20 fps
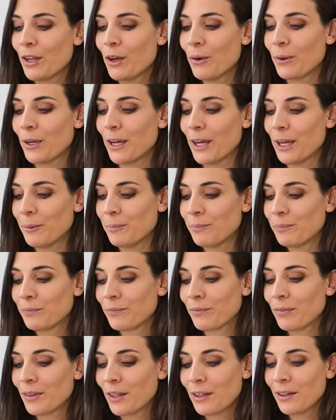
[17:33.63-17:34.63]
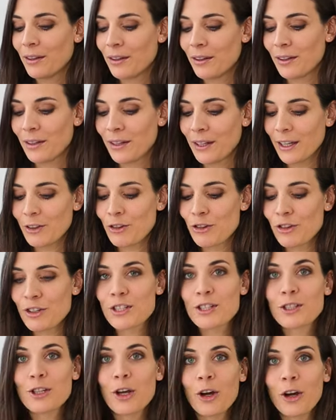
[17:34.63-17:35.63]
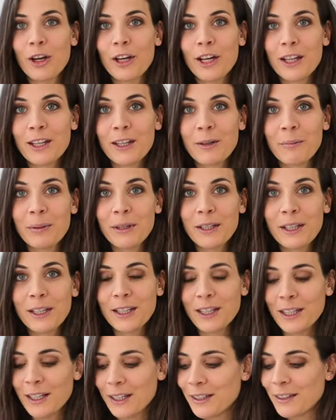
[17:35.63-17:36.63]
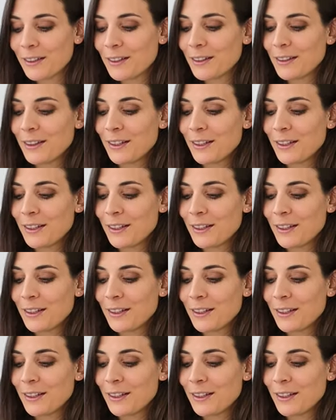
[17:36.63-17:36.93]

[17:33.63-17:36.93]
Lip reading: Okay, let's just start at the beginning.